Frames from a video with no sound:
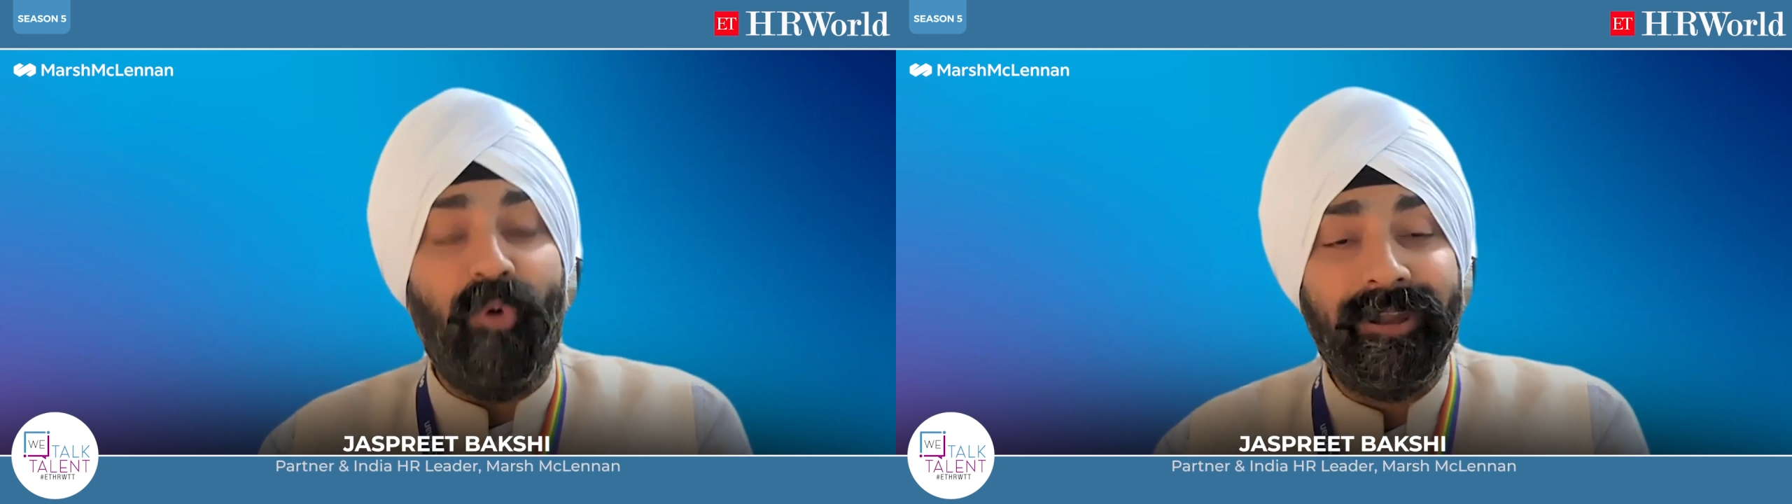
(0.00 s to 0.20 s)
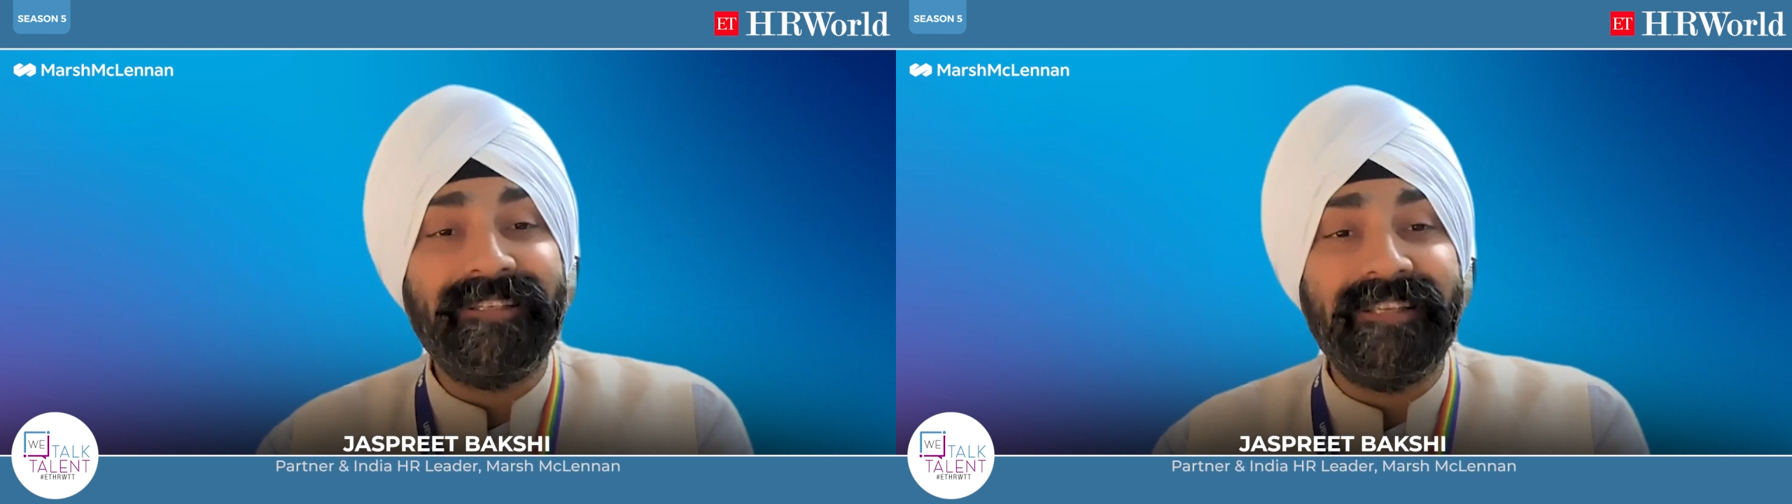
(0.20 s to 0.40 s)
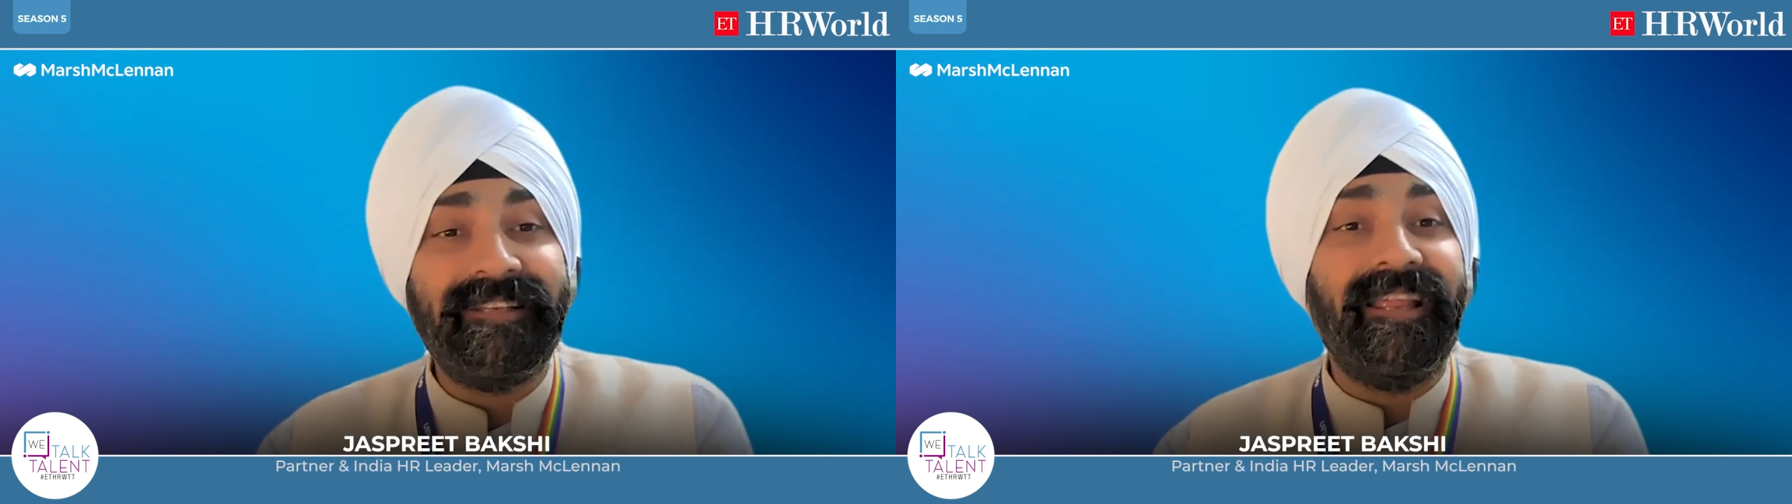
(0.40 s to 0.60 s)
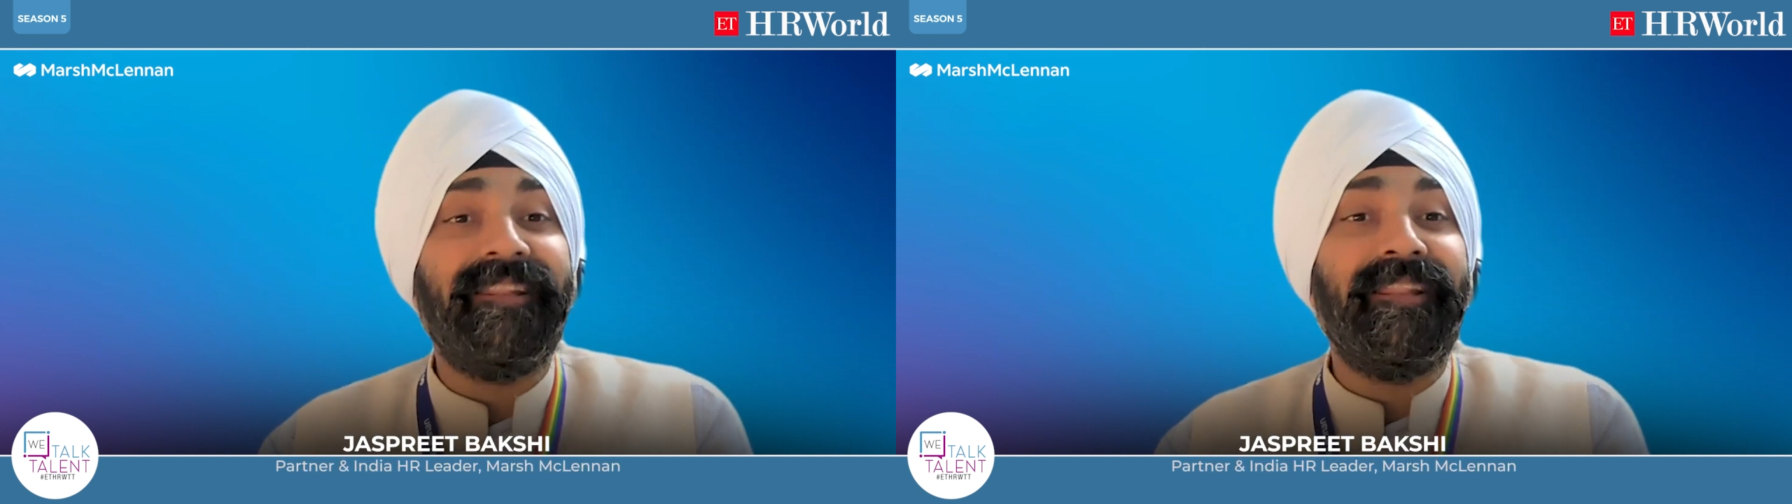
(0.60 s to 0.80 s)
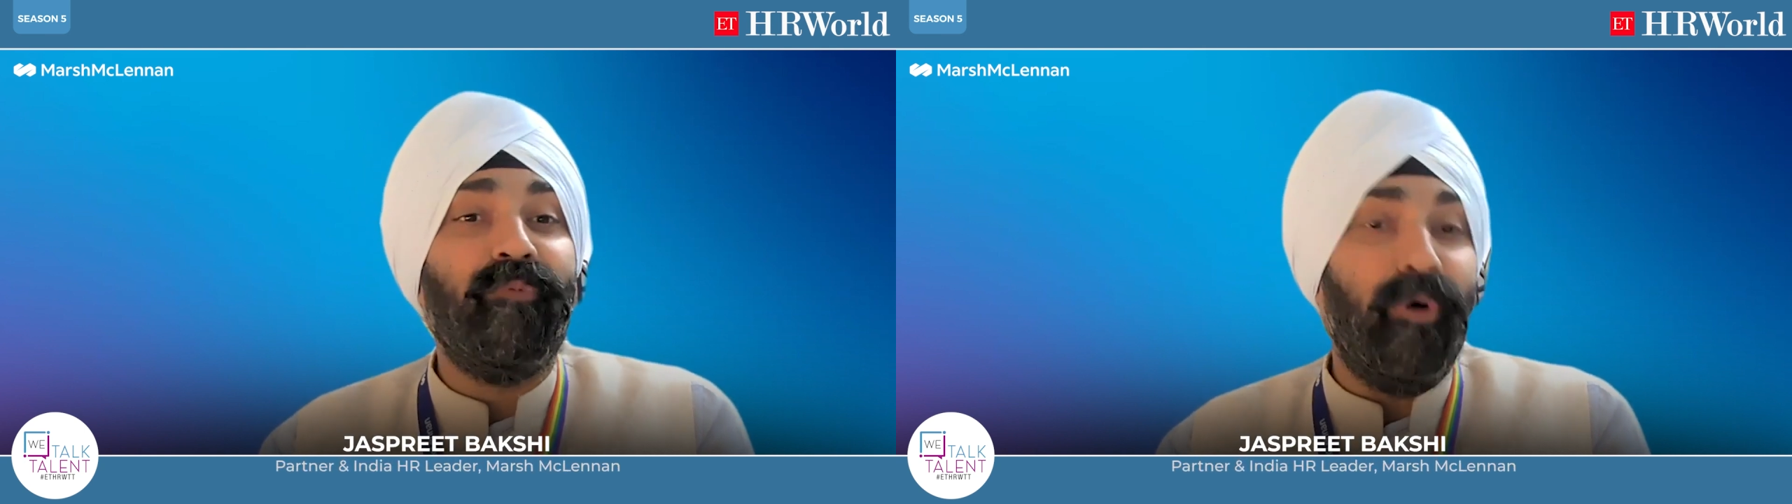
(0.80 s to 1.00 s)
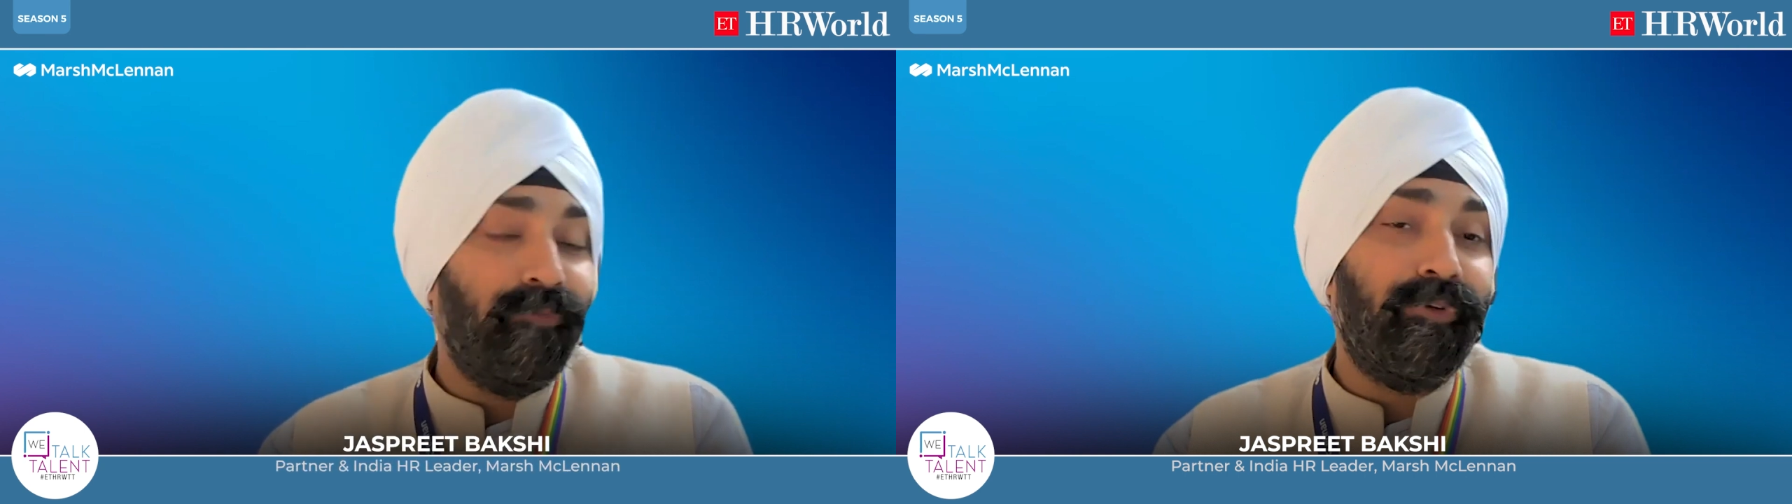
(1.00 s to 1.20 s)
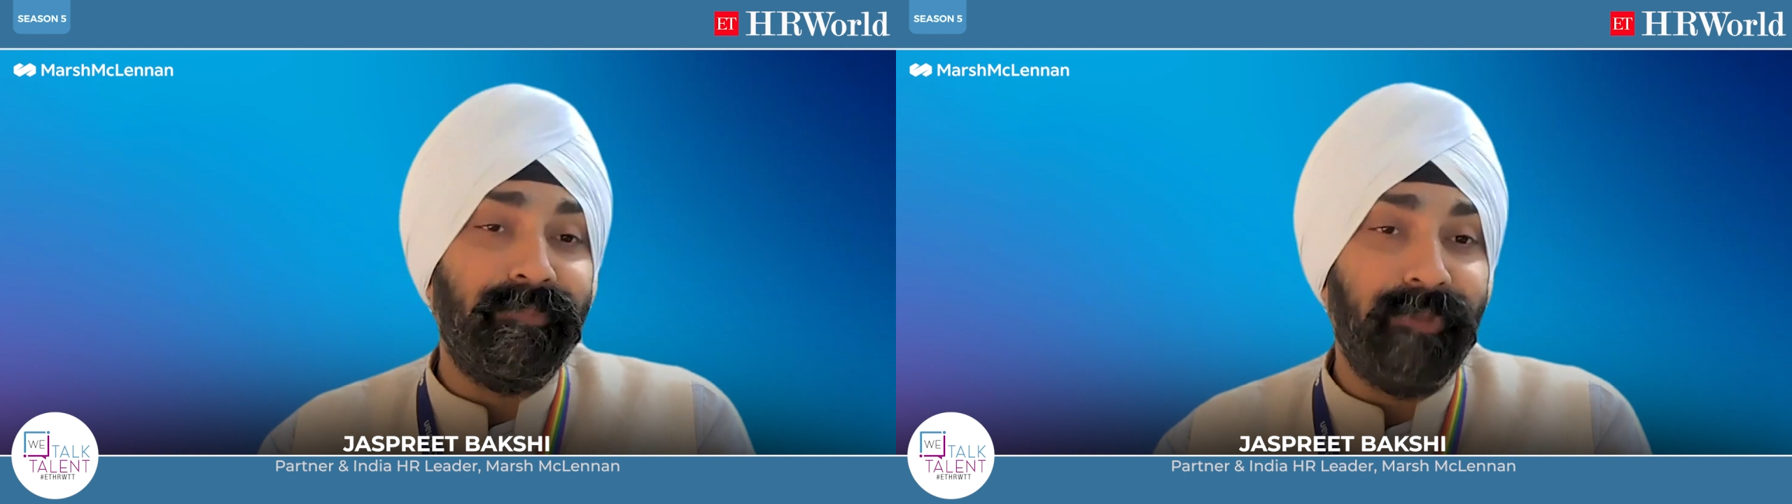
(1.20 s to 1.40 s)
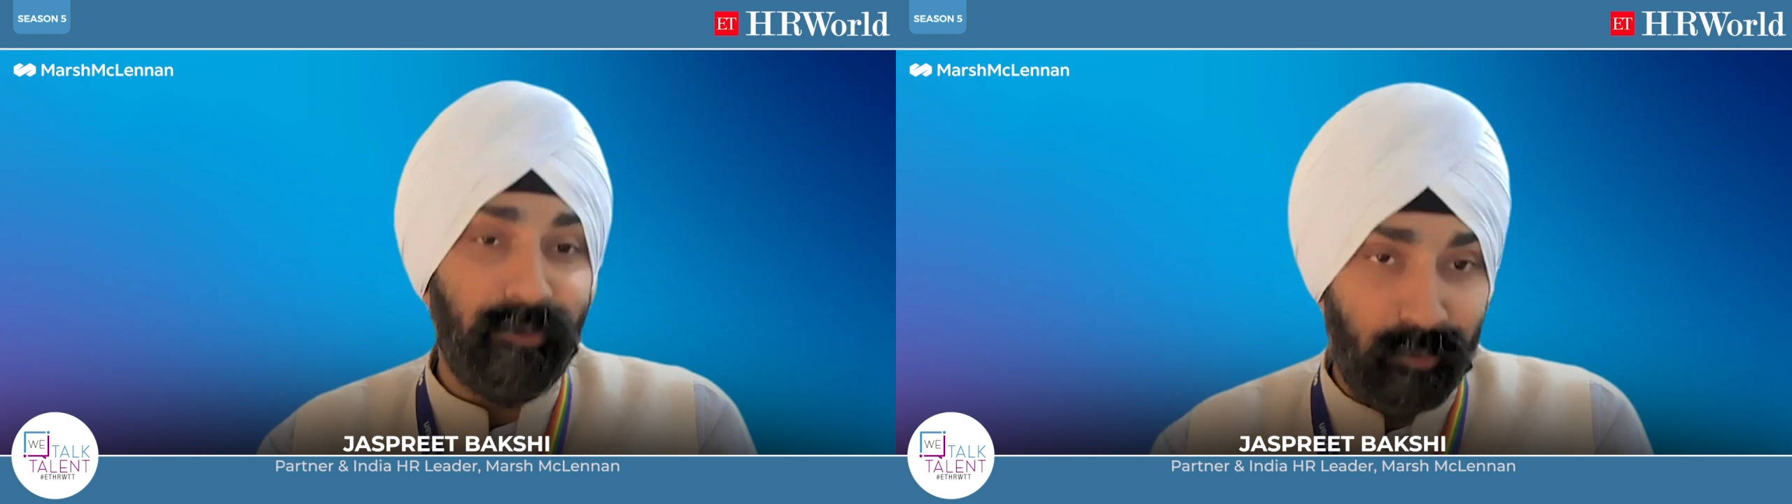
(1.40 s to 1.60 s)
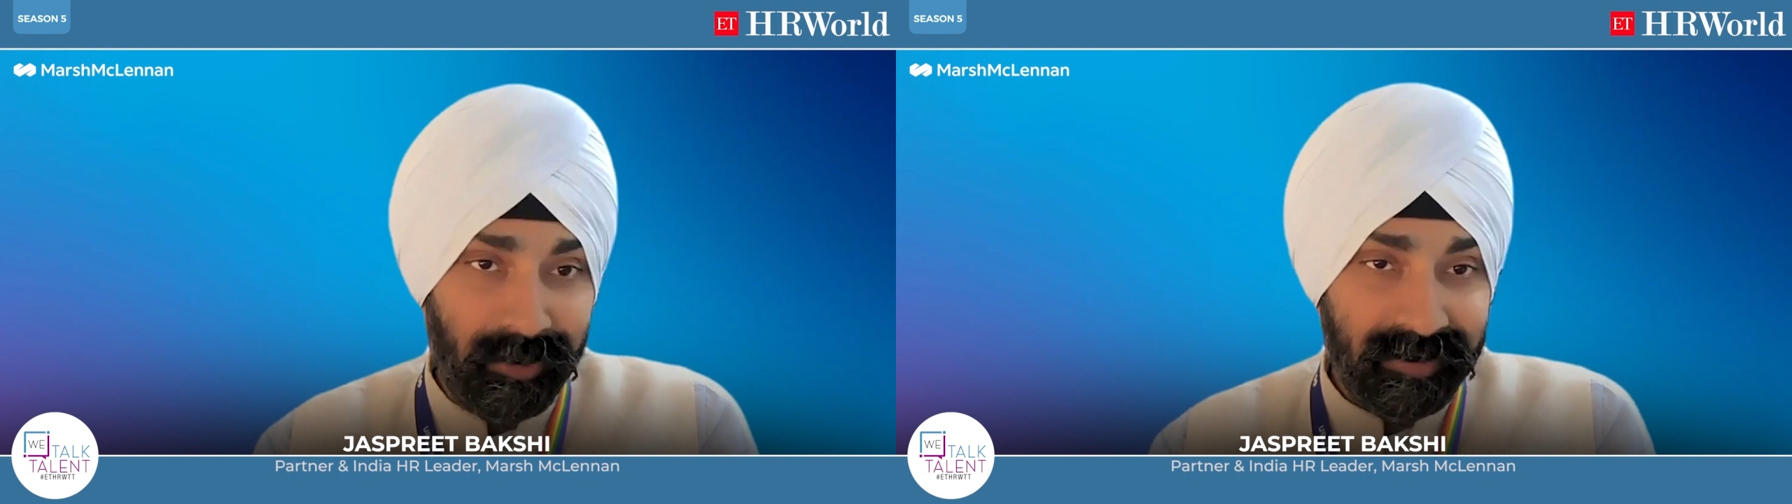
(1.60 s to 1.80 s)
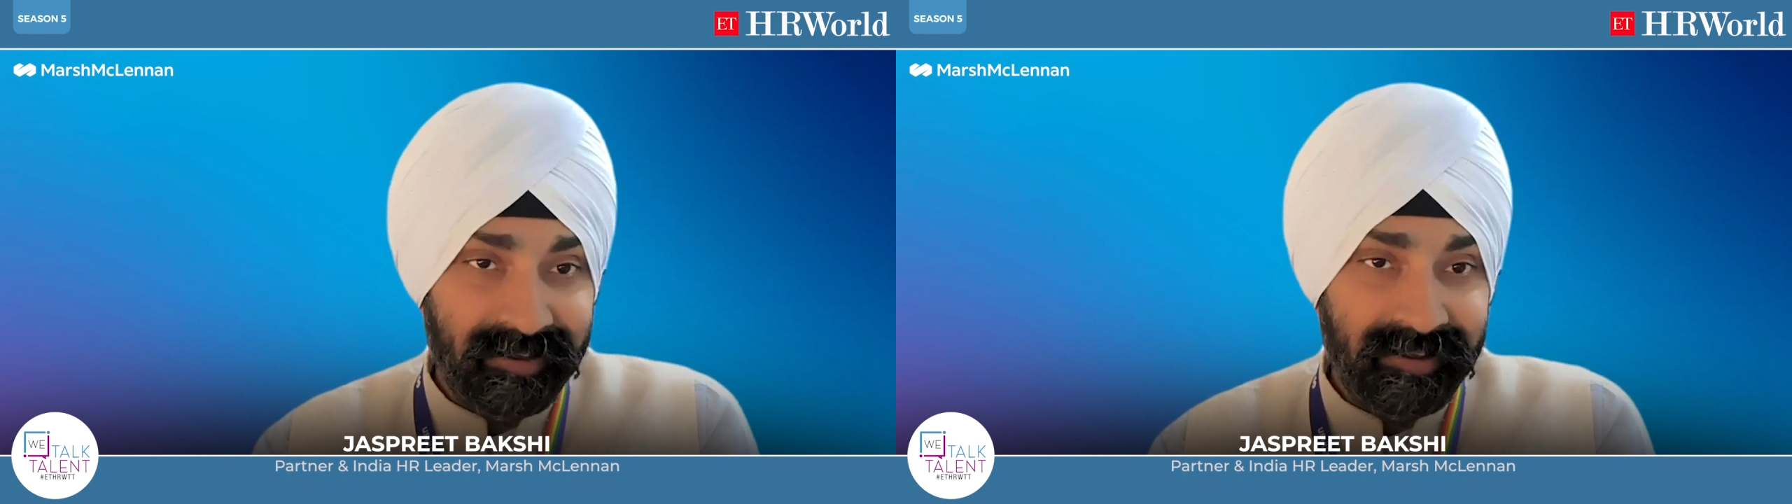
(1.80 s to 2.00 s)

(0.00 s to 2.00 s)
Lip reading: what is it that they want from their role.